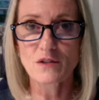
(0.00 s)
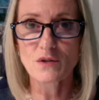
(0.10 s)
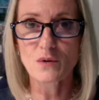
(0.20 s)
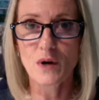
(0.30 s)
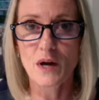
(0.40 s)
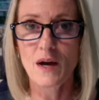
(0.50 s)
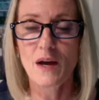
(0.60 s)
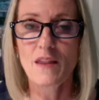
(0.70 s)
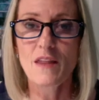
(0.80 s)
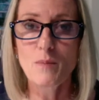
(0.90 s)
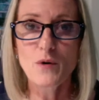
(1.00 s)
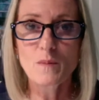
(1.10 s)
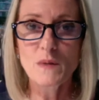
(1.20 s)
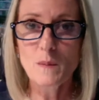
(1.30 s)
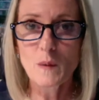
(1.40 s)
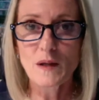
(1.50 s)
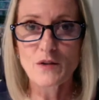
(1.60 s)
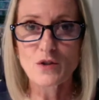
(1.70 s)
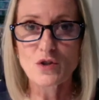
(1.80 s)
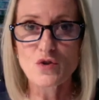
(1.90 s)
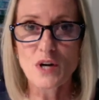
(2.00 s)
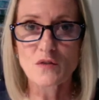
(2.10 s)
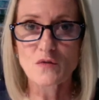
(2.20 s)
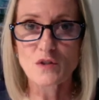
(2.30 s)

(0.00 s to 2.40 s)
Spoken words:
So they put people under stressful